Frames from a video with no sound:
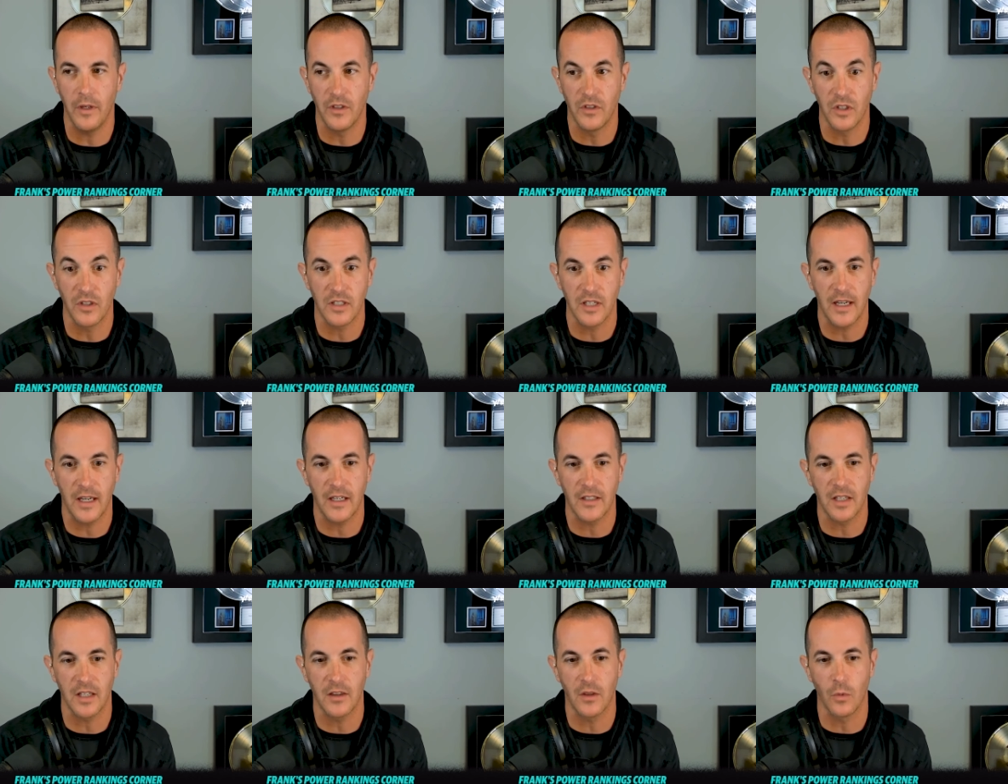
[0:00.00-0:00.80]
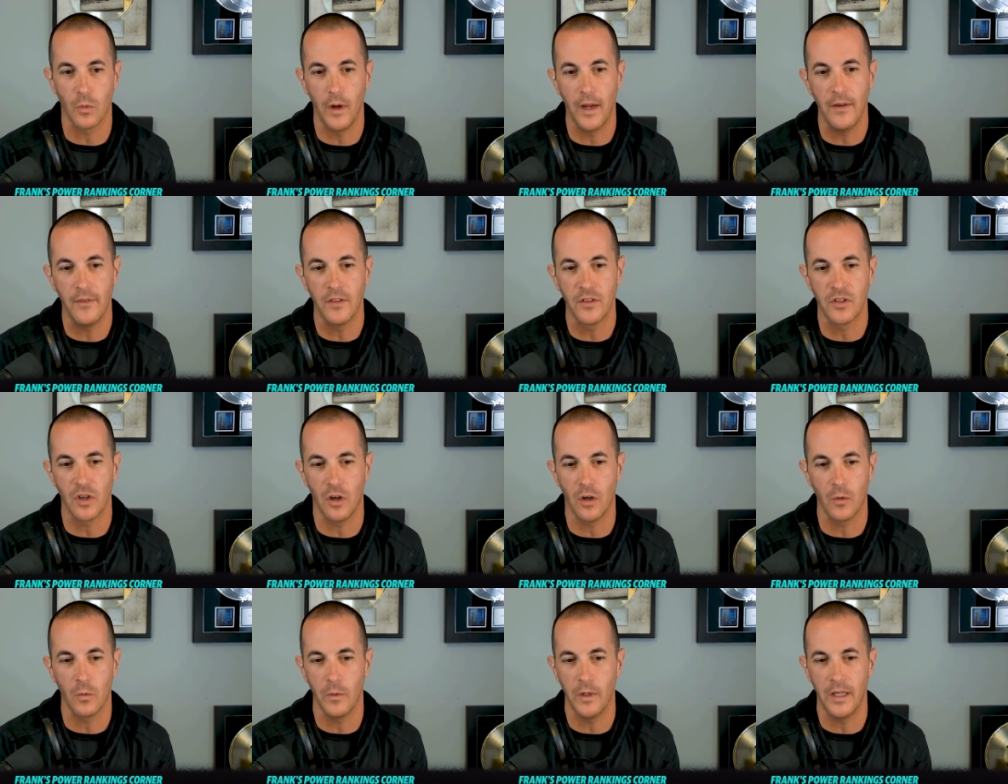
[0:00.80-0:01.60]
Just like I said, the Ravens
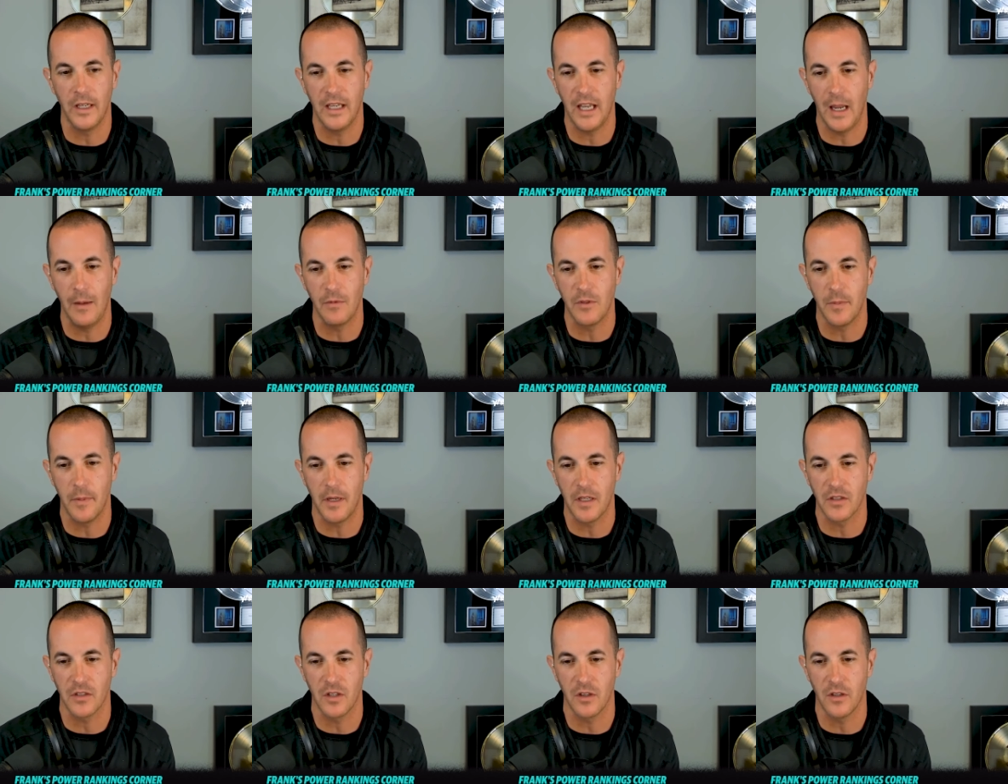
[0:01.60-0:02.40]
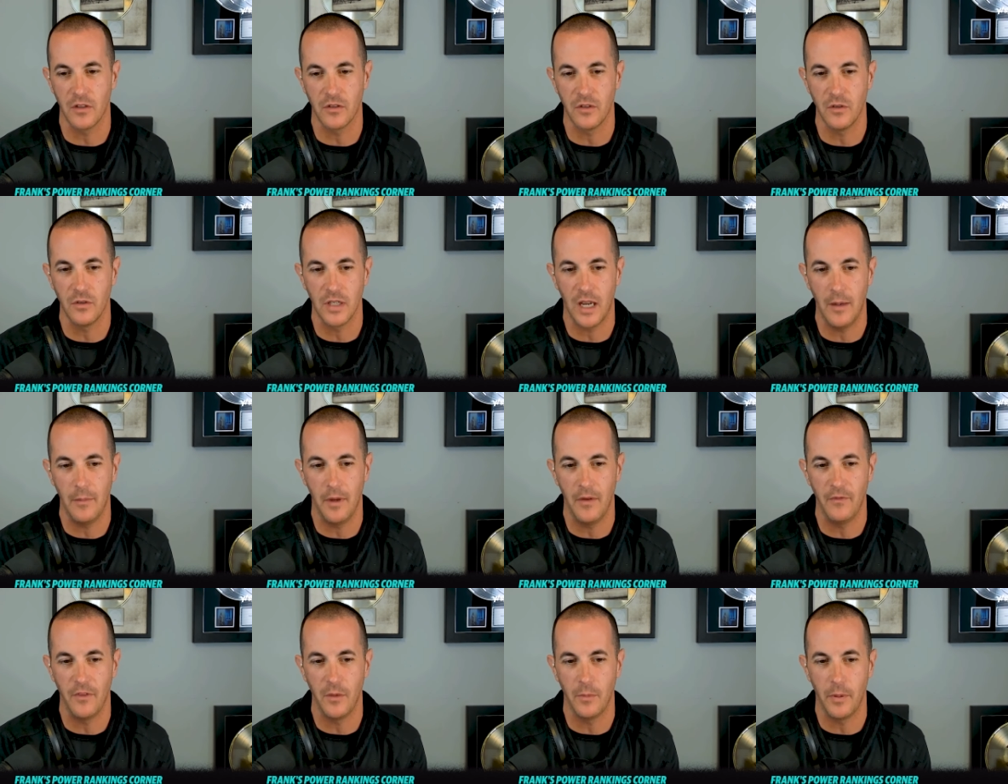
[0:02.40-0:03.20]
aren't winning games because of their two-time
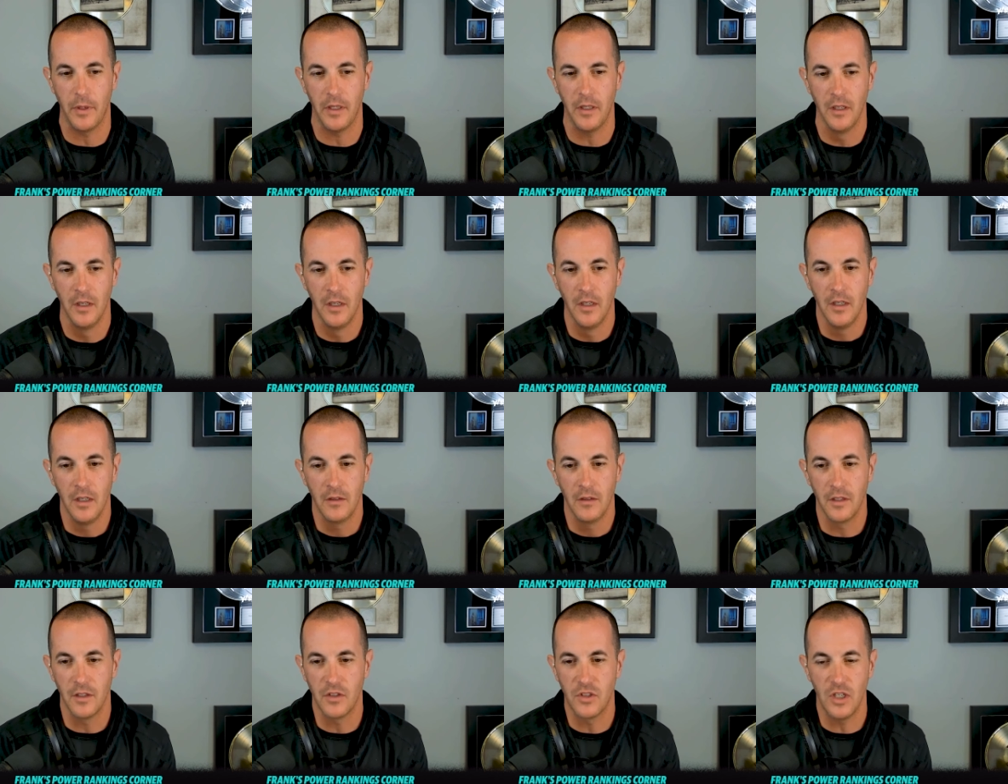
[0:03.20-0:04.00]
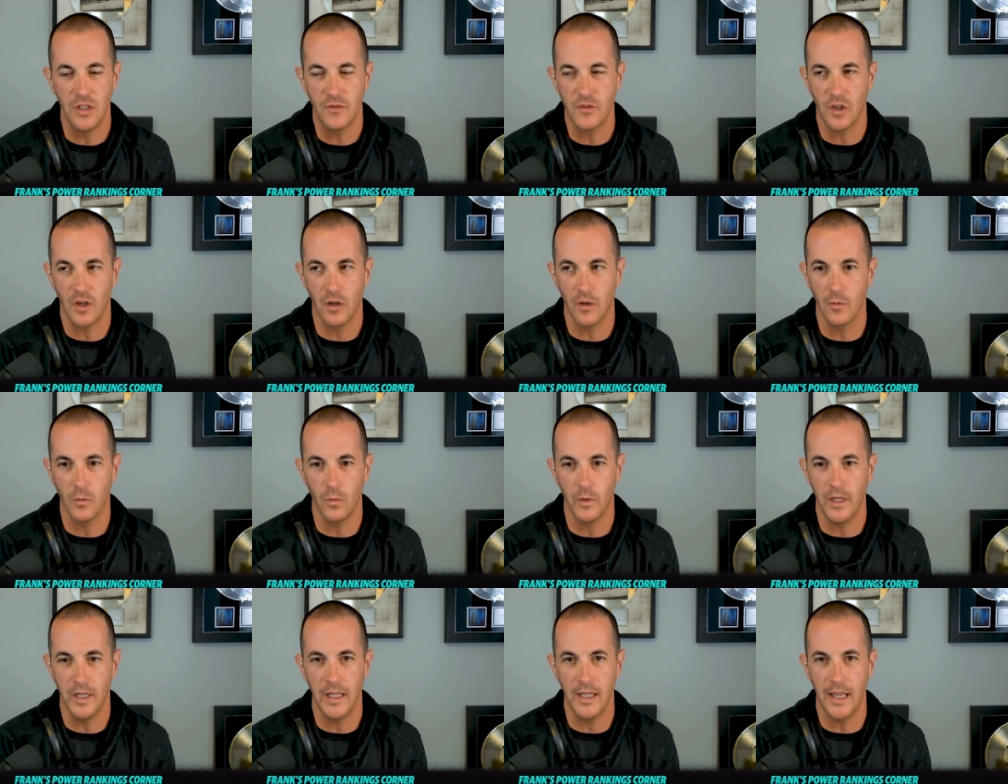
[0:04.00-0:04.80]
M V P. The Chiefs aren't
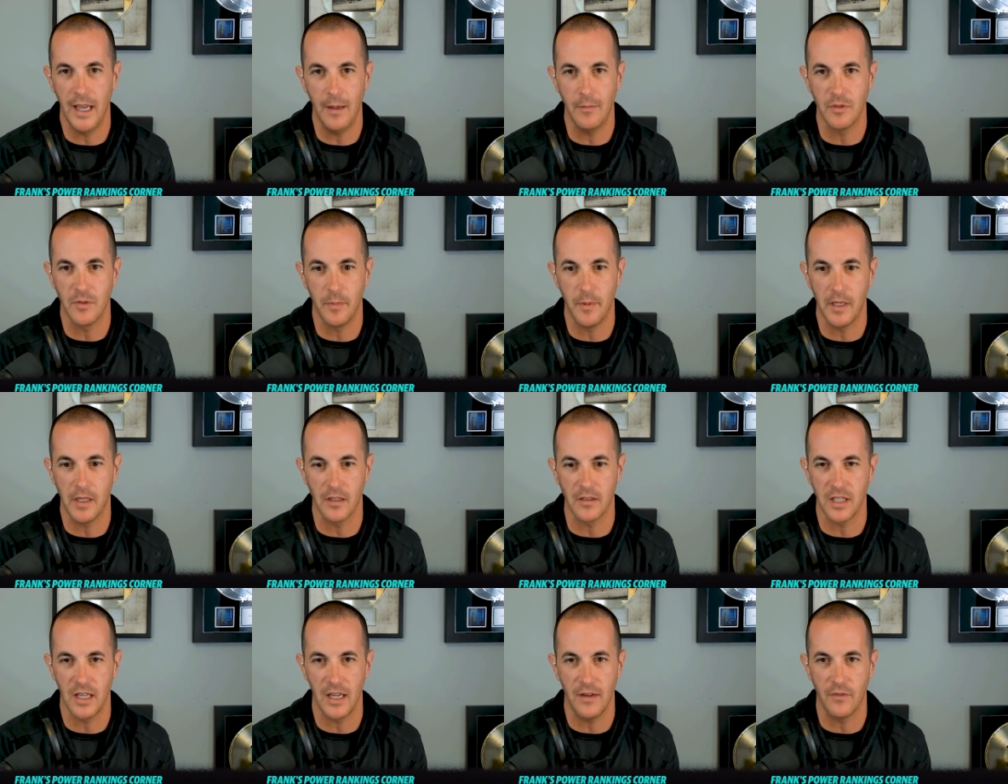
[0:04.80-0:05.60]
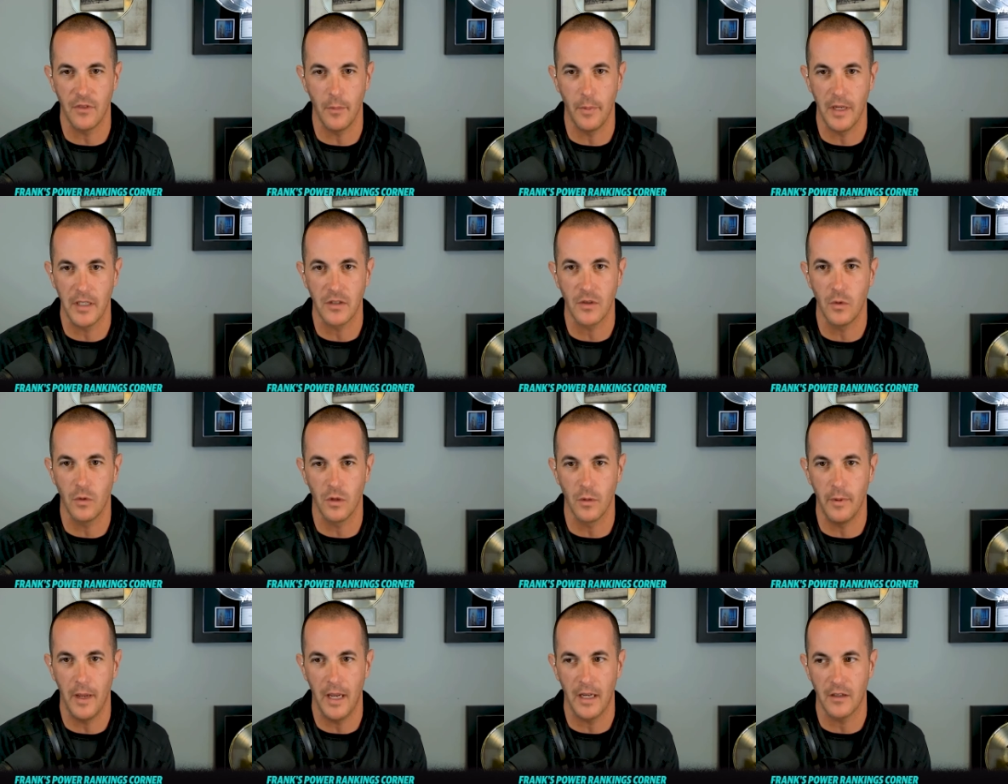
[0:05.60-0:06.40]
winning games because they have the best
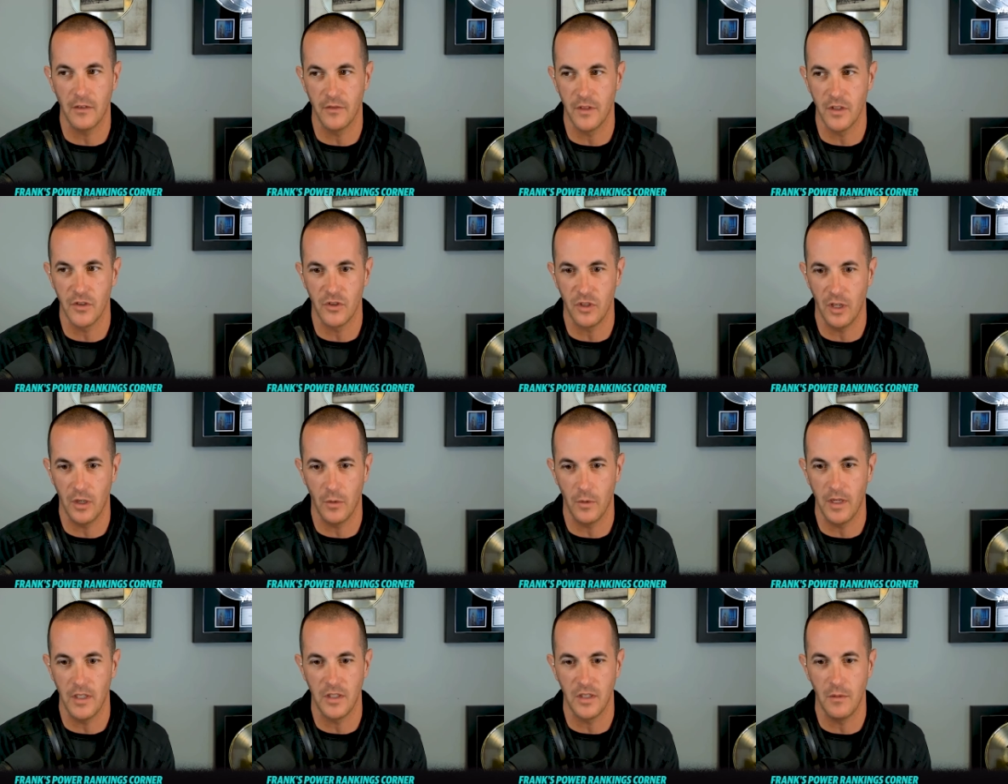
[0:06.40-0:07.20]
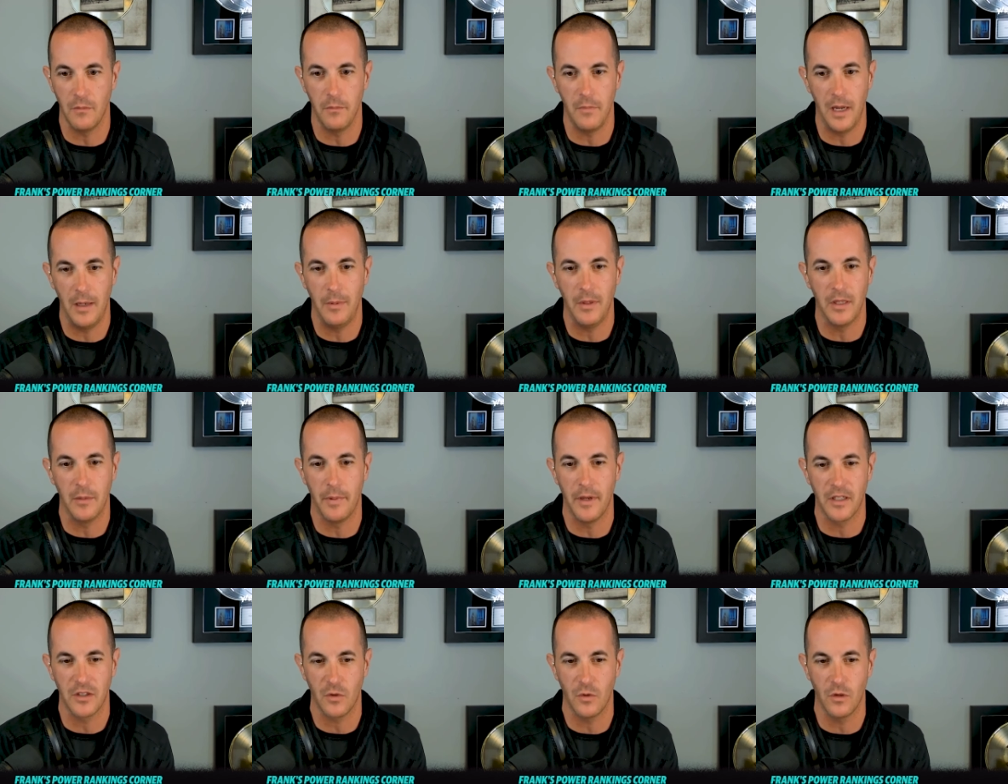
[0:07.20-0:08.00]
quarterback of this generation, maybe the
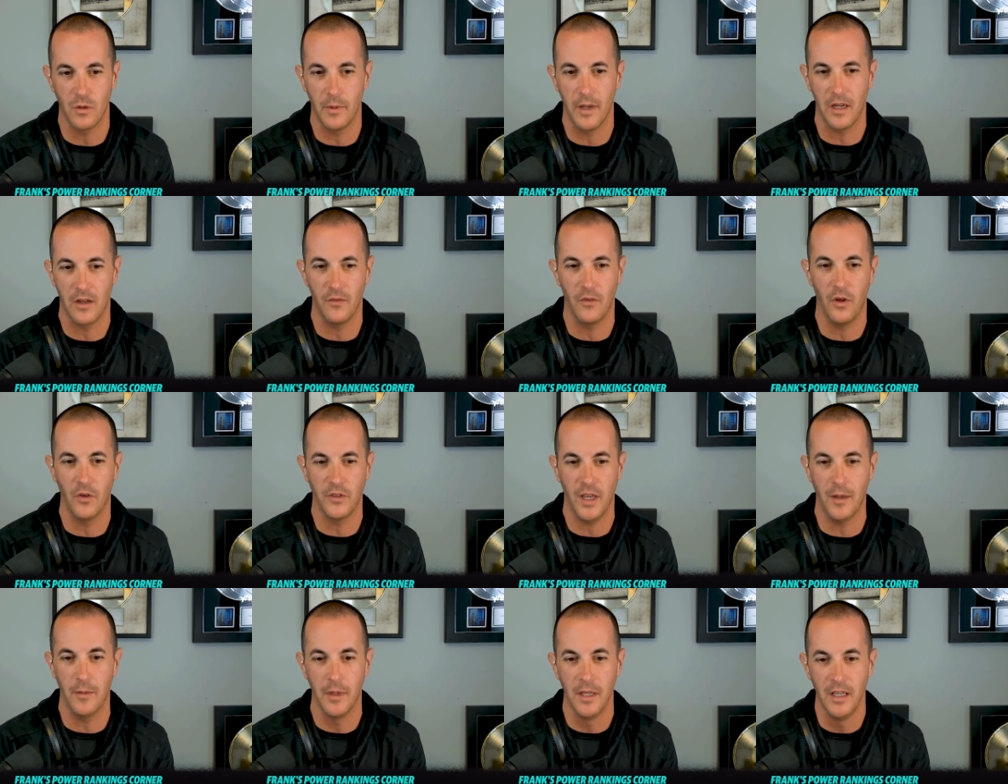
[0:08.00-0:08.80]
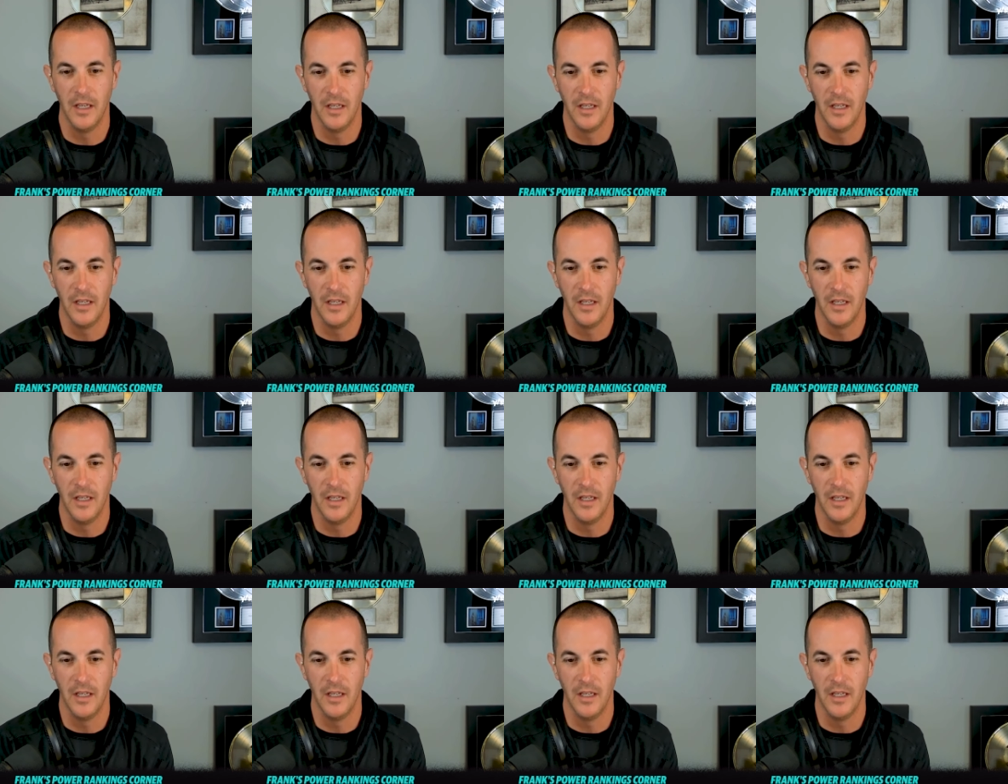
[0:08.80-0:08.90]
best quarterback of all time.